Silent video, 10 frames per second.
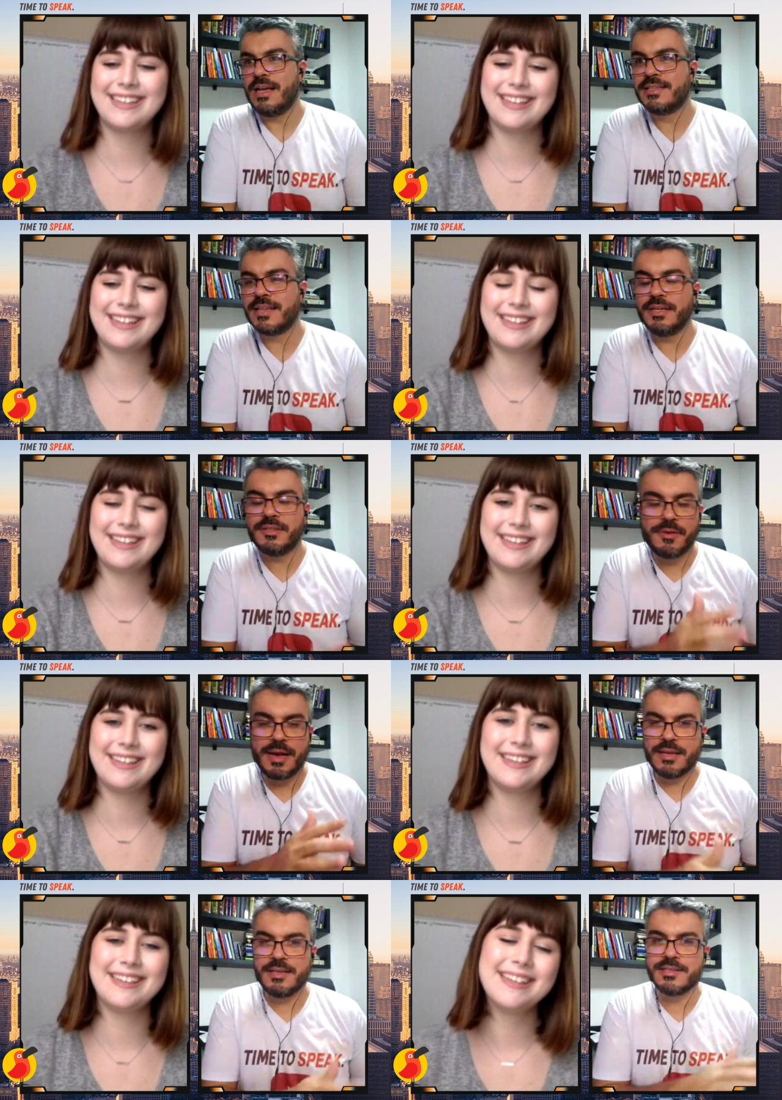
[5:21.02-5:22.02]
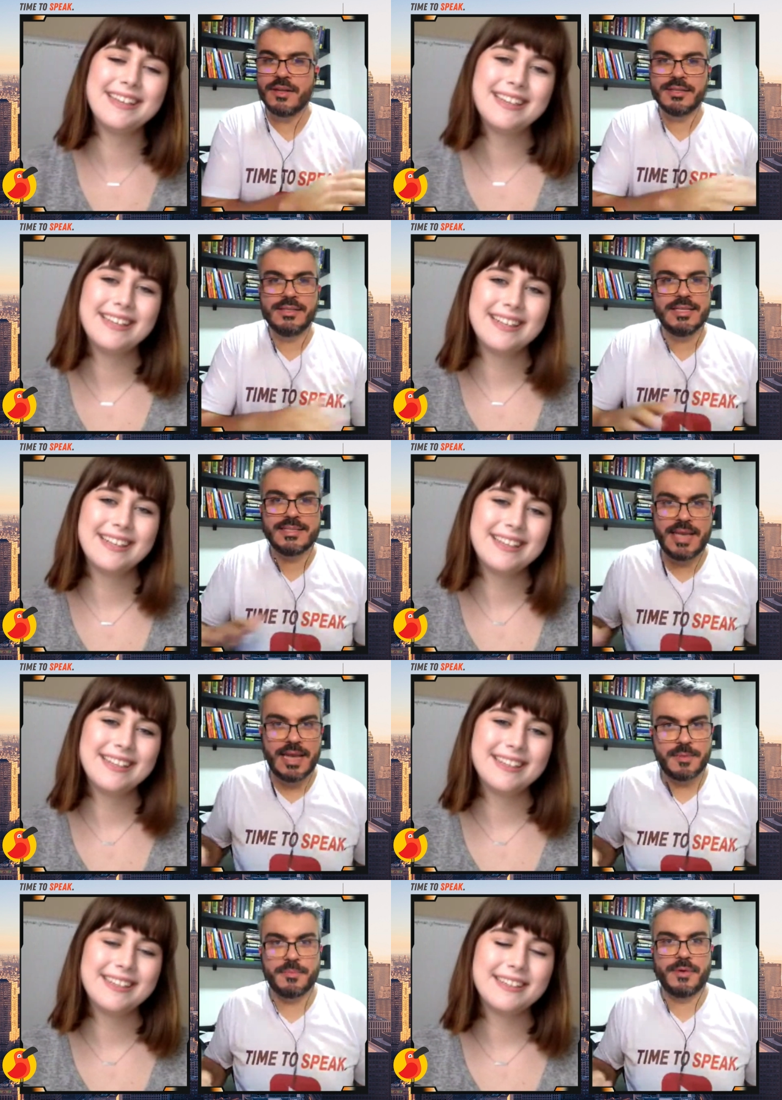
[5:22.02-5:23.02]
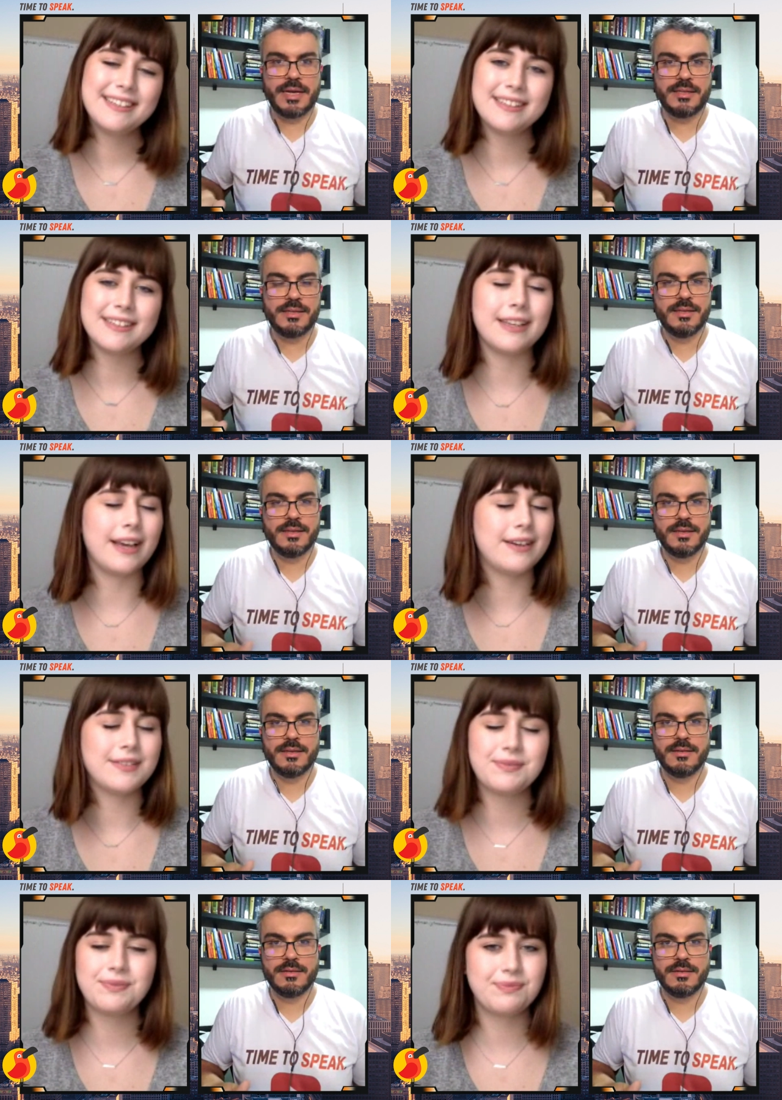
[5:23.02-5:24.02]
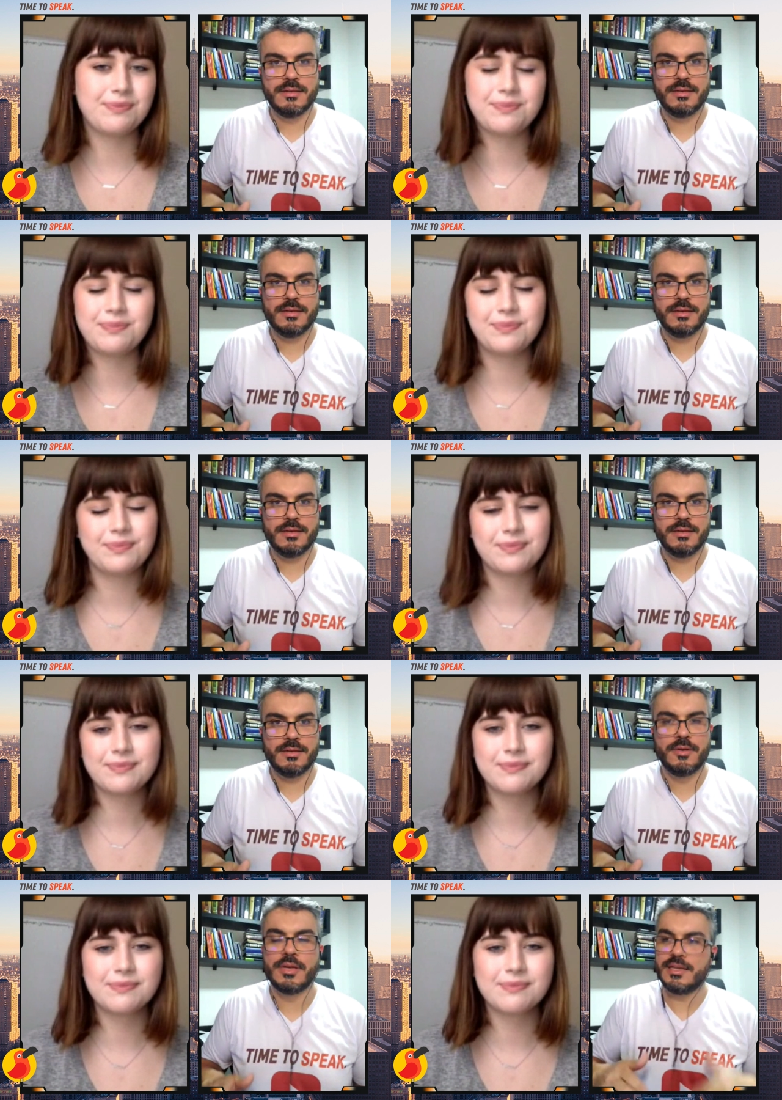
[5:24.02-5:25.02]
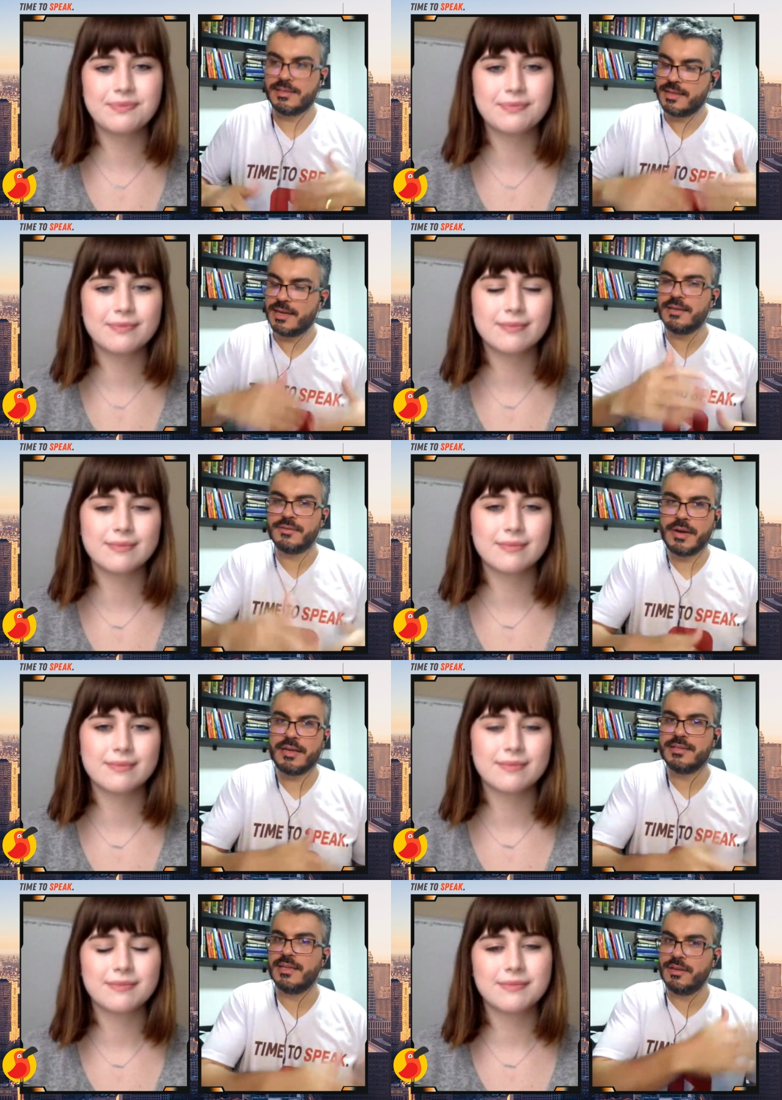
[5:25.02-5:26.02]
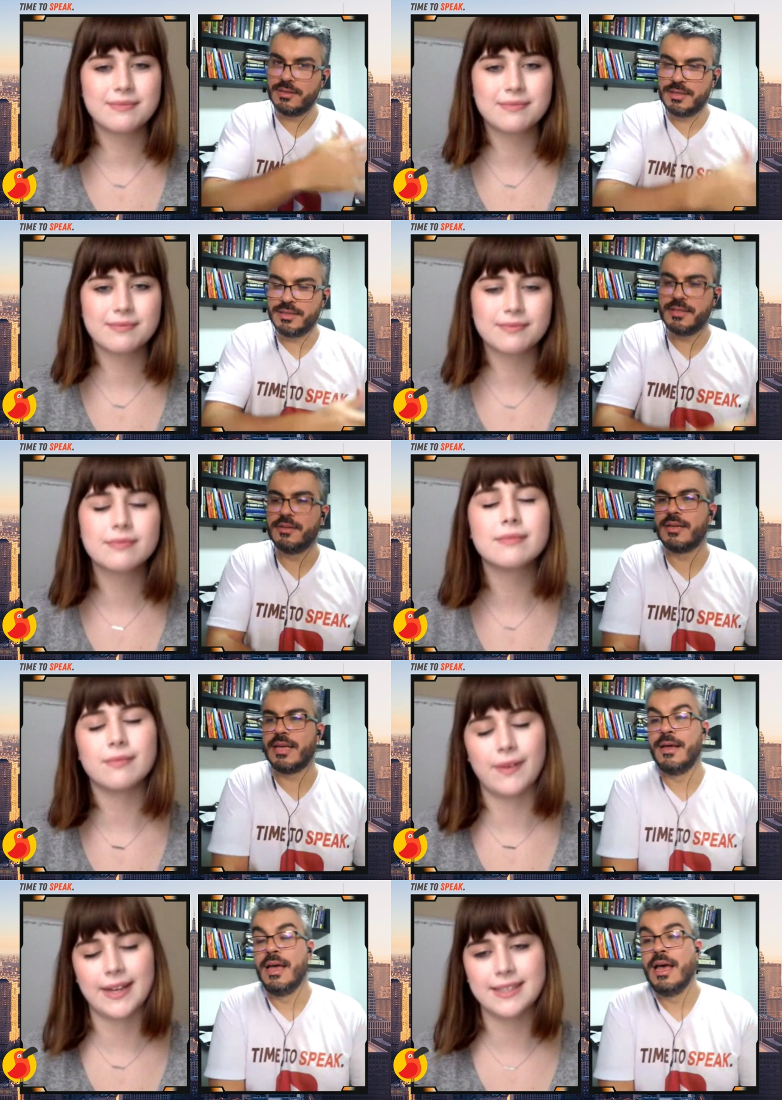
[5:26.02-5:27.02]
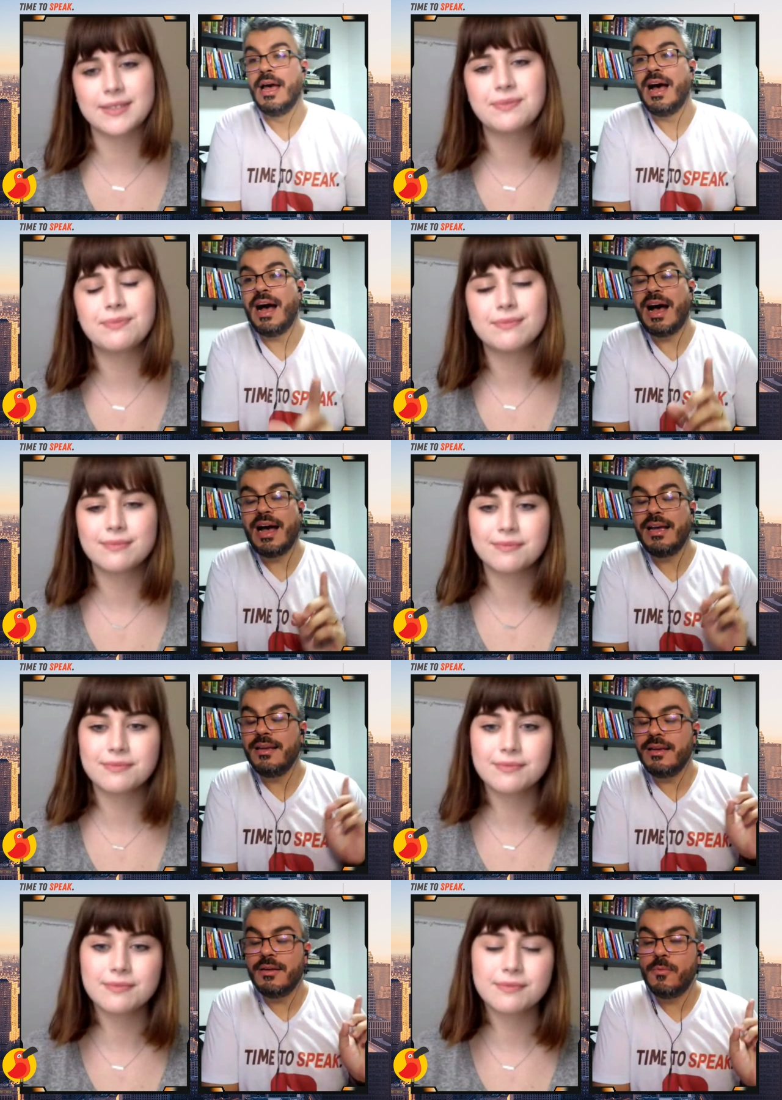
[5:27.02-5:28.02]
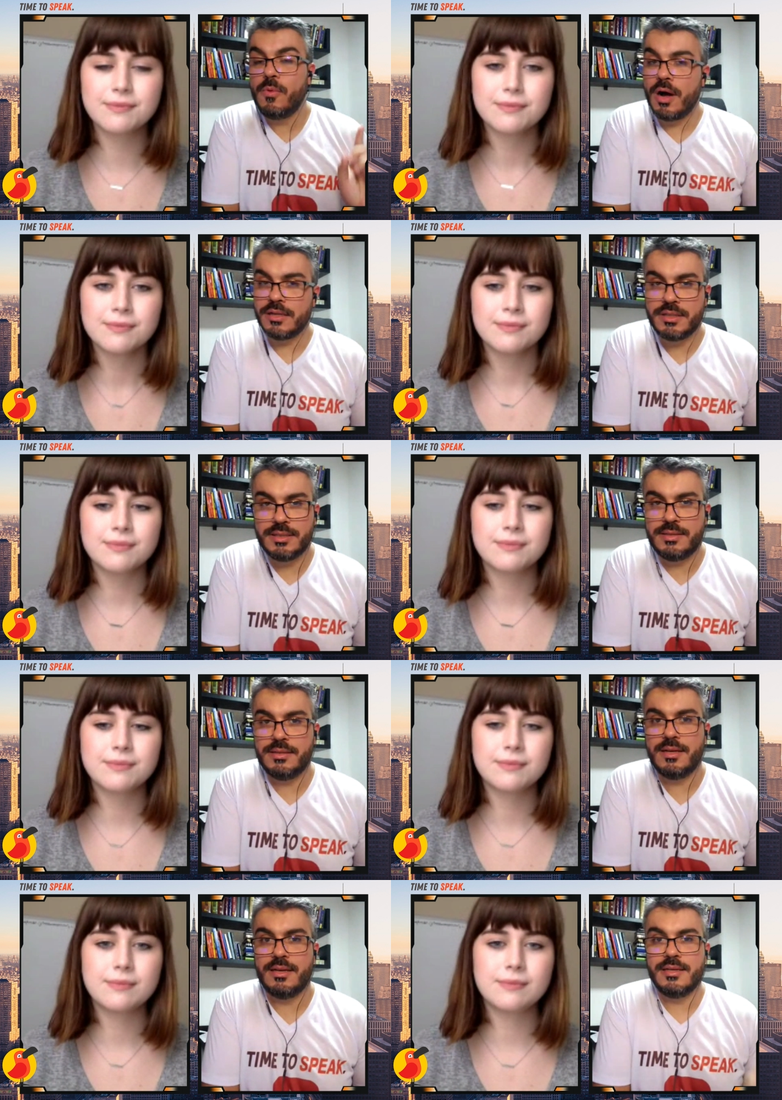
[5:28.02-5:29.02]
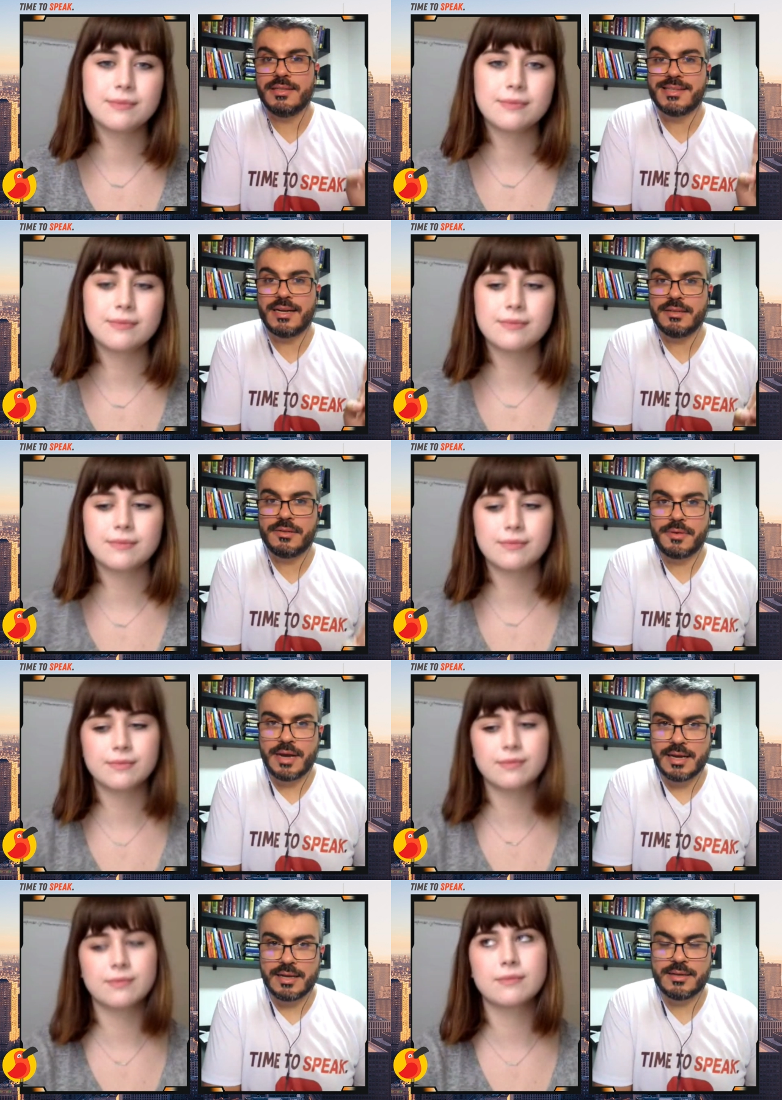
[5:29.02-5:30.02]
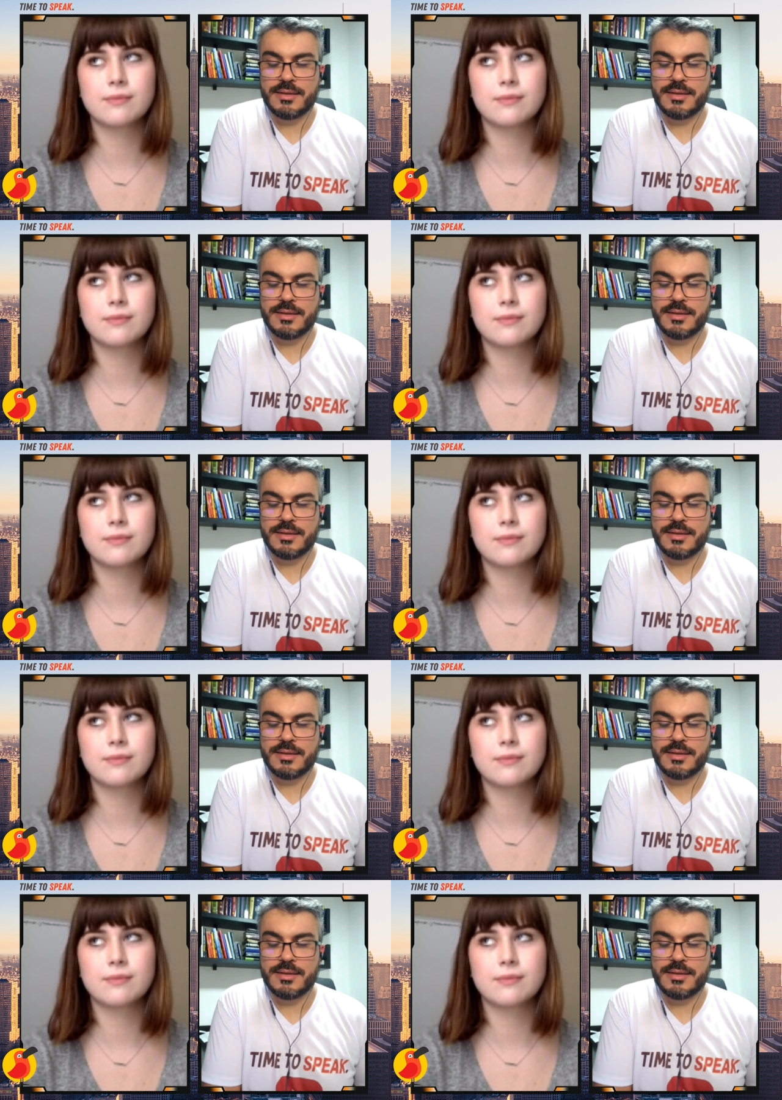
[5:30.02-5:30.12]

Speaker 1: Star Trek is not the same, right? No. Okay, Star Trek is another thing. Okay. I watched Star Trek